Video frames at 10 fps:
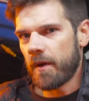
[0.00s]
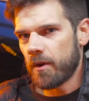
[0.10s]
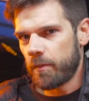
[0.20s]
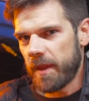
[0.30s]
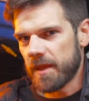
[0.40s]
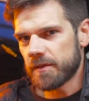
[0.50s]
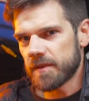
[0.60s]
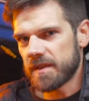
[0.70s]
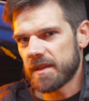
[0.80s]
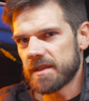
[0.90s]
and it'll be
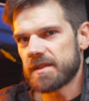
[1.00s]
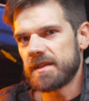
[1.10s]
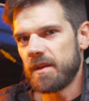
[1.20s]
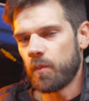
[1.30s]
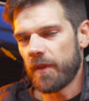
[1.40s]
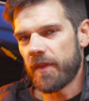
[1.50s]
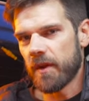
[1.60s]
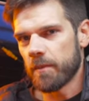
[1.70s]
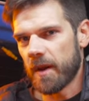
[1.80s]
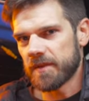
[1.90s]
interesting to see what they're
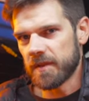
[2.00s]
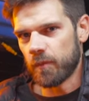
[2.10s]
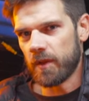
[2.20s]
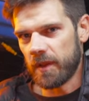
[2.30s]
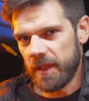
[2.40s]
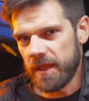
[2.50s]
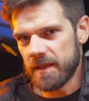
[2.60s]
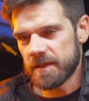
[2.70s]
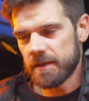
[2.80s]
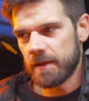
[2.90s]
about to
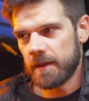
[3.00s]
release.